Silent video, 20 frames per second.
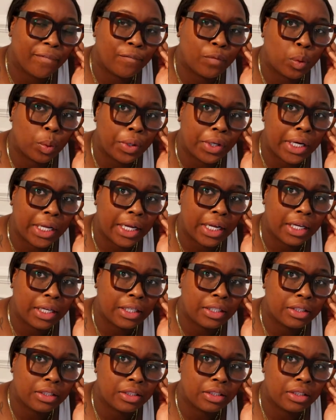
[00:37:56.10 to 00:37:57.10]
four
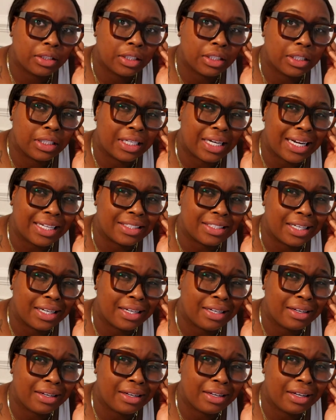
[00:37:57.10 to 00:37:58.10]
days and then I
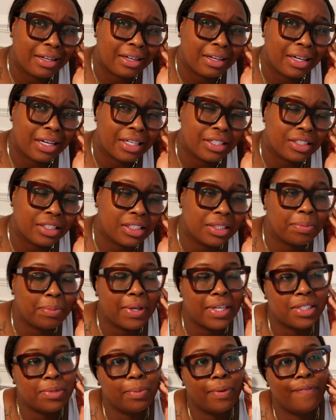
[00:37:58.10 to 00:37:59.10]
take it again, it just
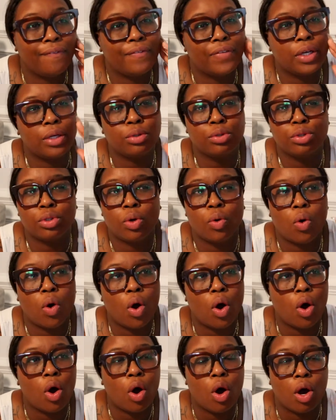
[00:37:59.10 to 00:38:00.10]
makes me feel so
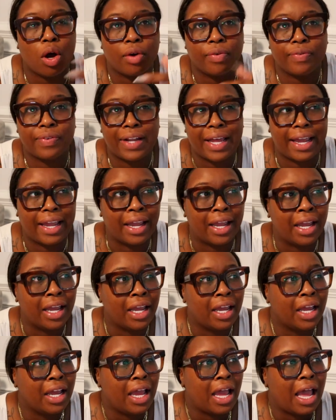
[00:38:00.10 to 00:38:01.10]
off. Like
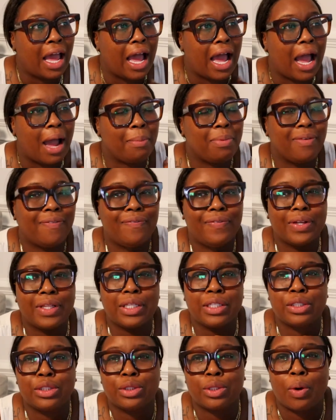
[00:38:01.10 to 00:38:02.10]
I be
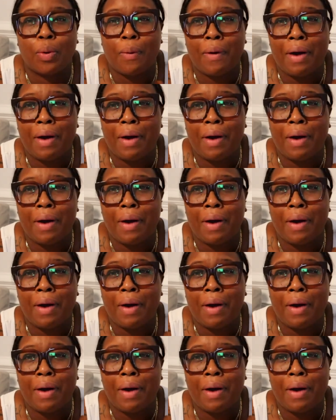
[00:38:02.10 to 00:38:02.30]
feeling so